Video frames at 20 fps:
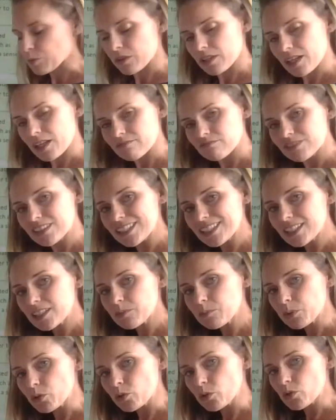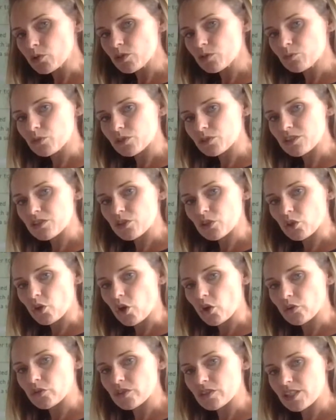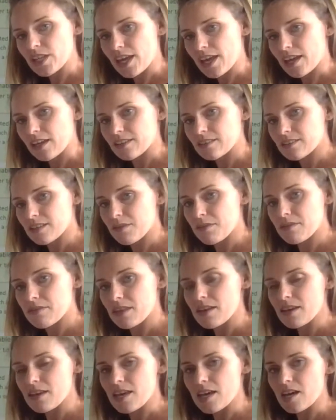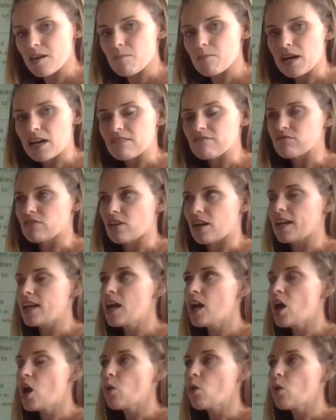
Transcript: but that really important one is the context and thinking about, right,